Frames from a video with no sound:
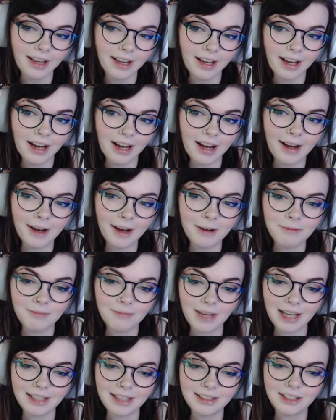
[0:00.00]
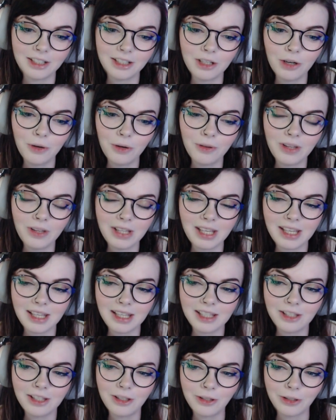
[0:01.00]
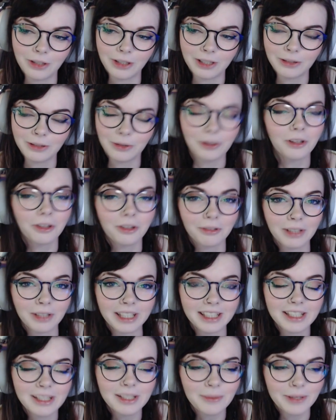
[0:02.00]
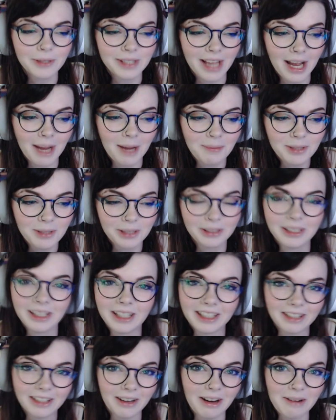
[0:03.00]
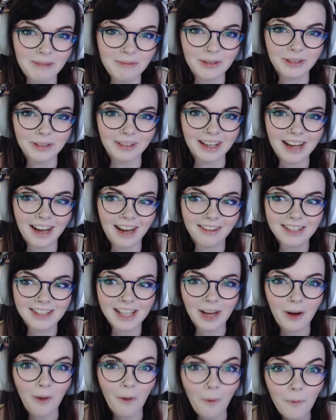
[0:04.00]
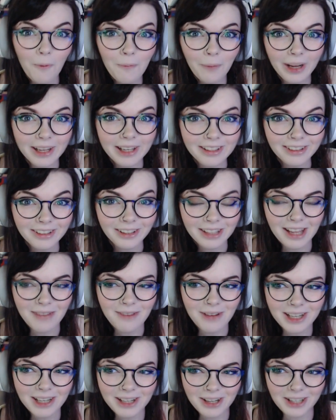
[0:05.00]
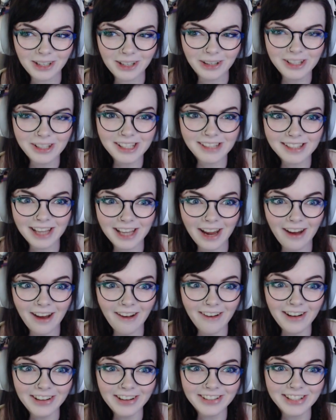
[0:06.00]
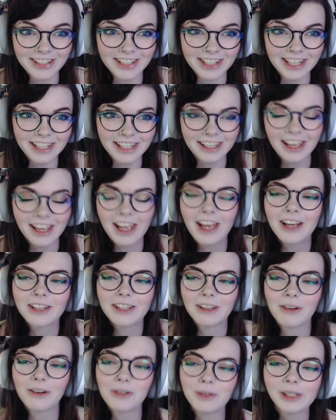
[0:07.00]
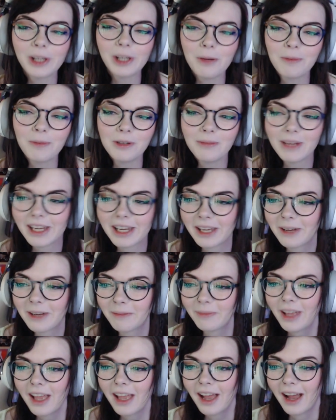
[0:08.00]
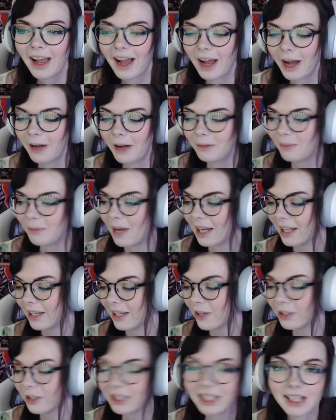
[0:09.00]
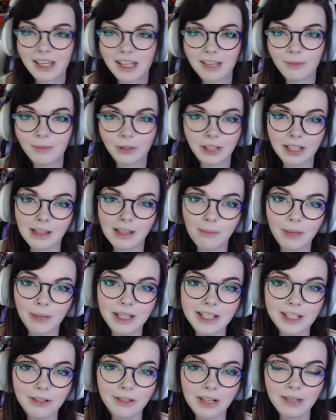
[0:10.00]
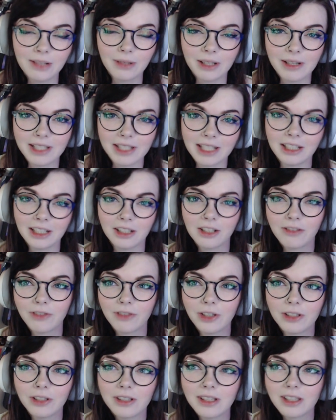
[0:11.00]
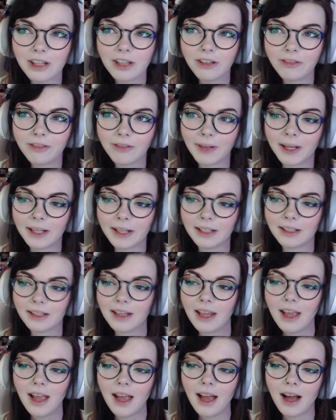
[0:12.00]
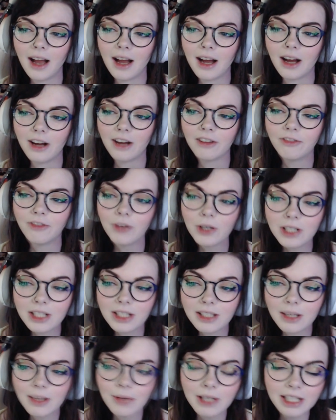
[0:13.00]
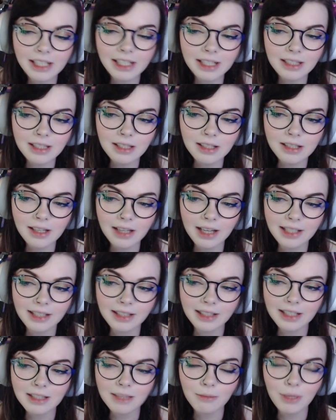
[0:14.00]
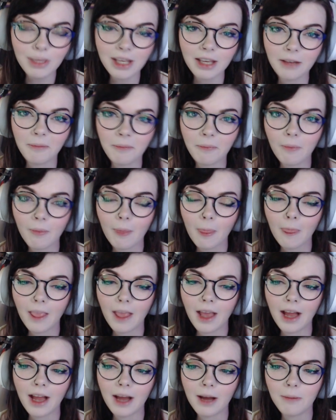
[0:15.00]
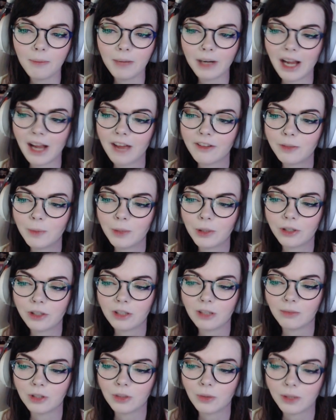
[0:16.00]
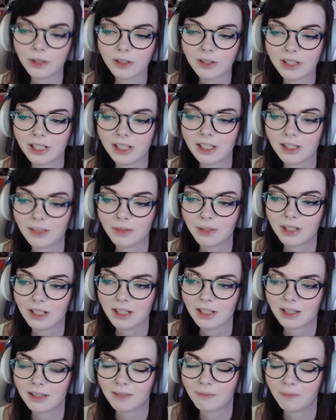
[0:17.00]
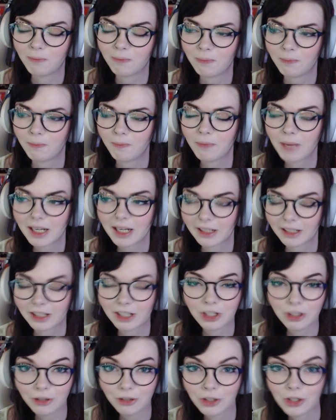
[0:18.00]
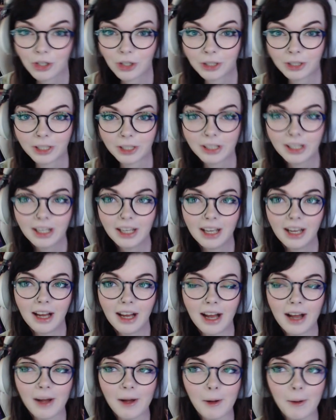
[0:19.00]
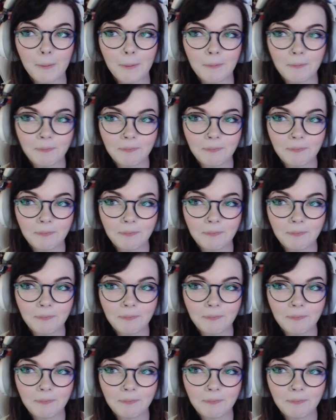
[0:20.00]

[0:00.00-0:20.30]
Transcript: And to know that he is doing Lord of the Rings was absolutely incredible. Like, I was like, oh my God. Like, when it got announced, I was like, oh shit. So I was really hoping to meet him. And I got to see him on, like, the big screen when he was getting interviewed and stuff. And unfortunately, I didn't get to meet him. But I have spoken to him on Twitter since, which has been a huge honor. And